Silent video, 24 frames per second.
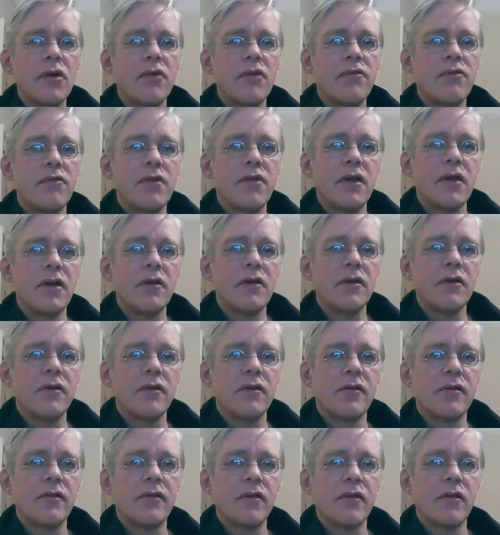
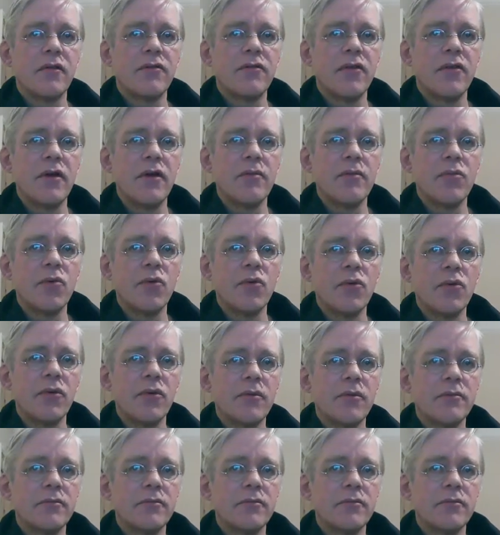fingers on the fretboard,